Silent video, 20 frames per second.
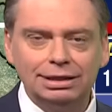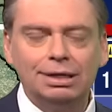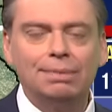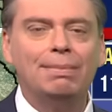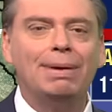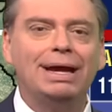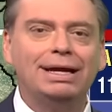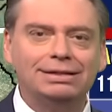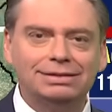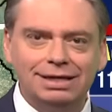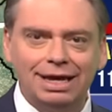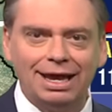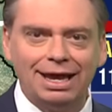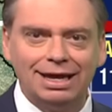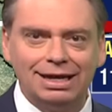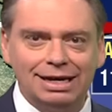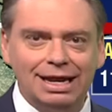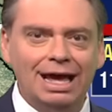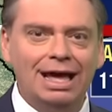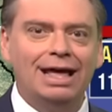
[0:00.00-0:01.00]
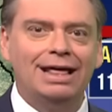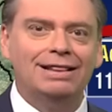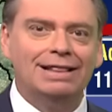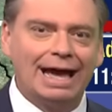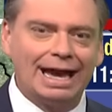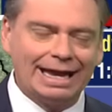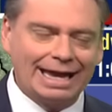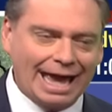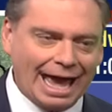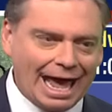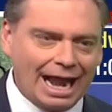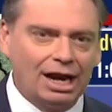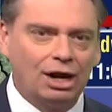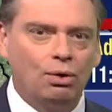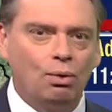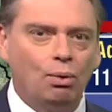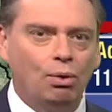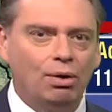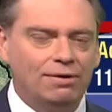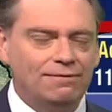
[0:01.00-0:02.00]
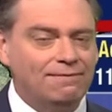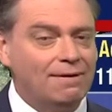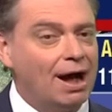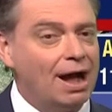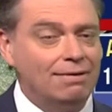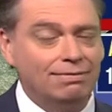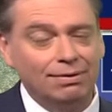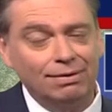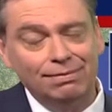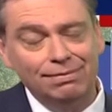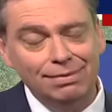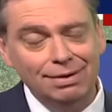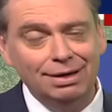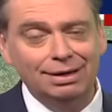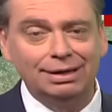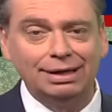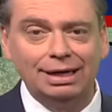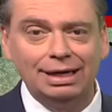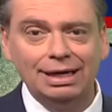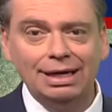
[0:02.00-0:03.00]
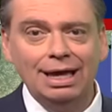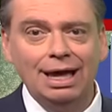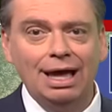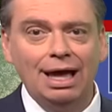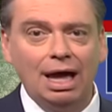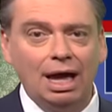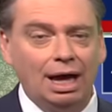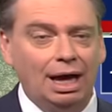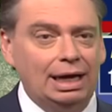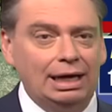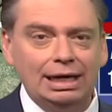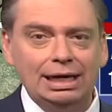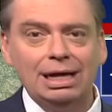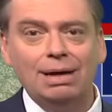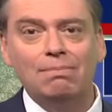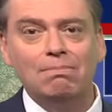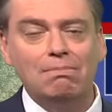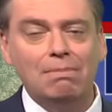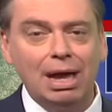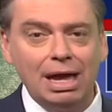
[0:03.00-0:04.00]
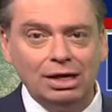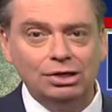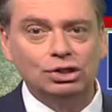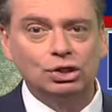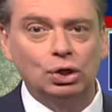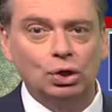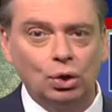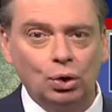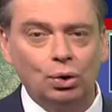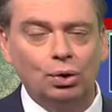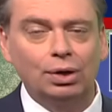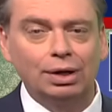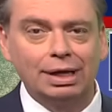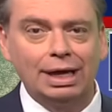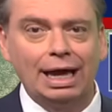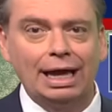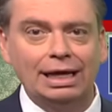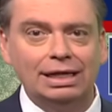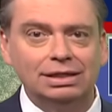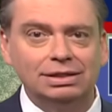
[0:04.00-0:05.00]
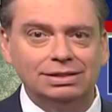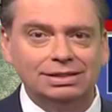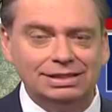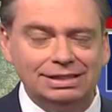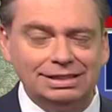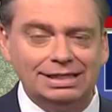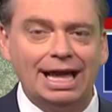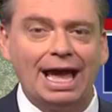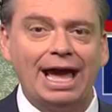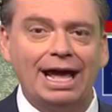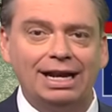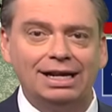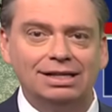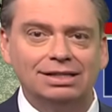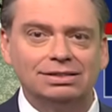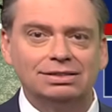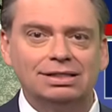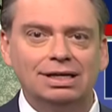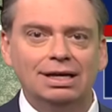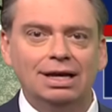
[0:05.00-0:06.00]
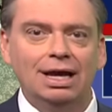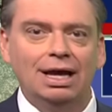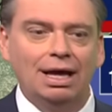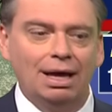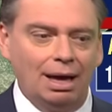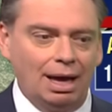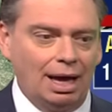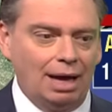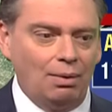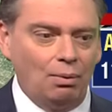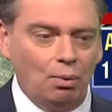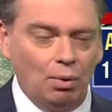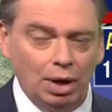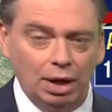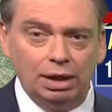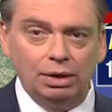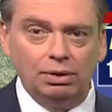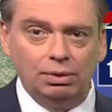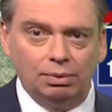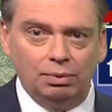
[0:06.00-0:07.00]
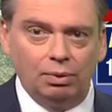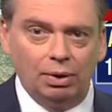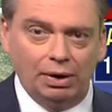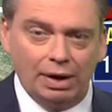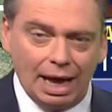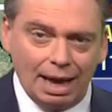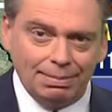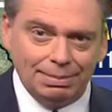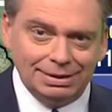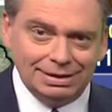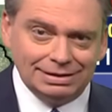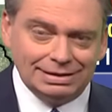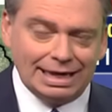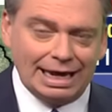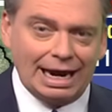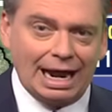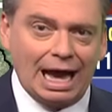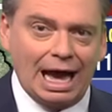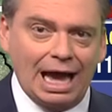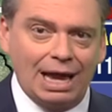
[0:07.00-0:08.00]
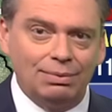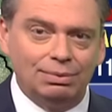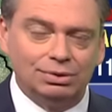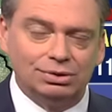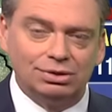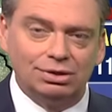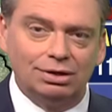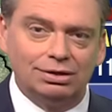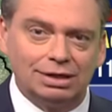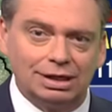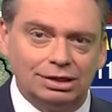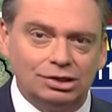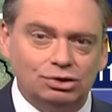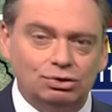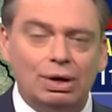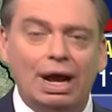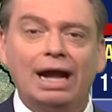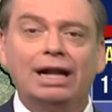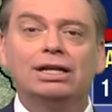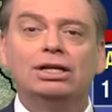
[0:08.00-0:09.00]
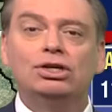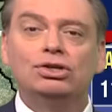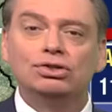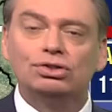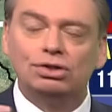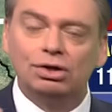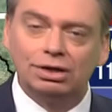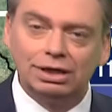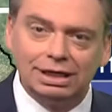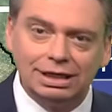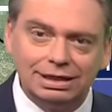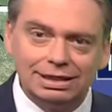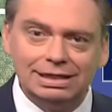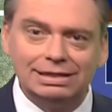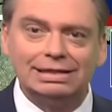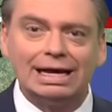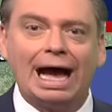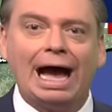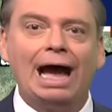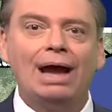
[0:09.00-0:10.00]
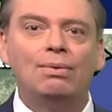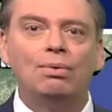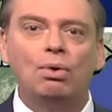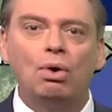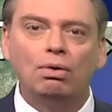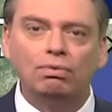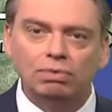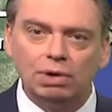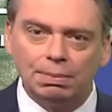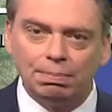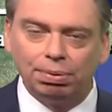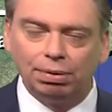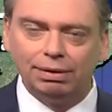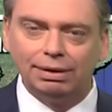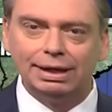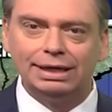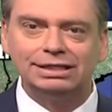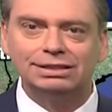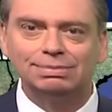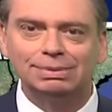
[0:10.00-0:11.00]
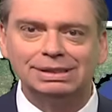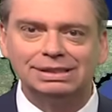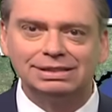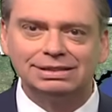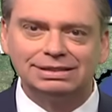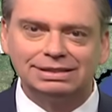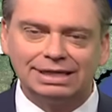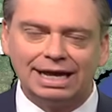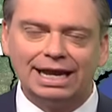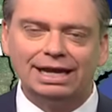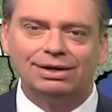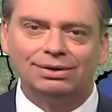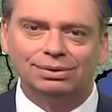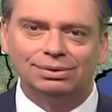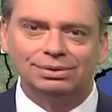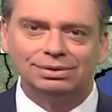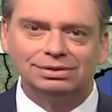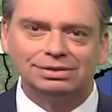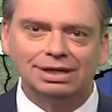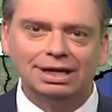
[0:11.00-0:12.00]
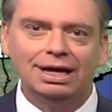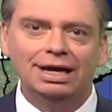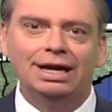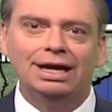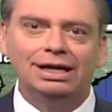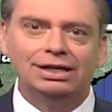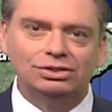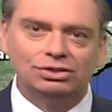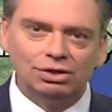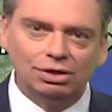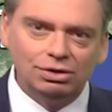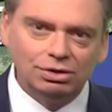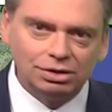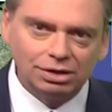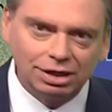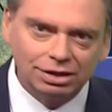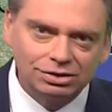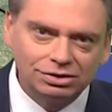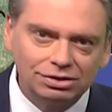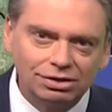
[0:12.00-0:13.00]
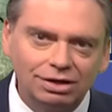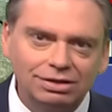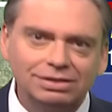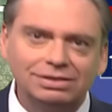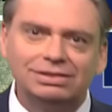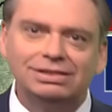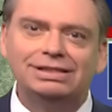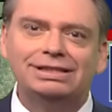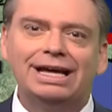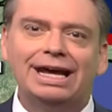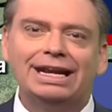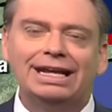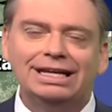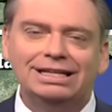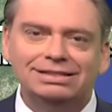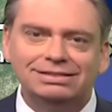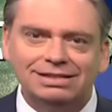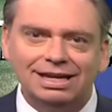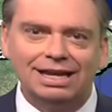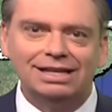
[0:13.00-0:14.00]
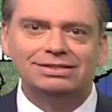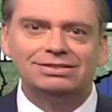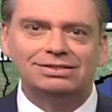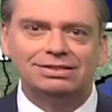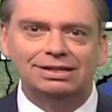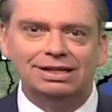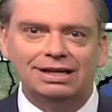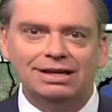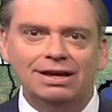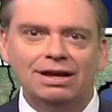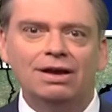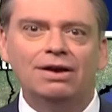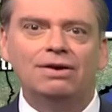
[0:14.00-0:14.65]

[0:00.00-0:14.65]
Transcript: to maintain that Category 5 or really any major hurricane status. What will happen is that eye will start to contract, and you start to get these eye wall replacement cycles, and so you're going to start to see that intensity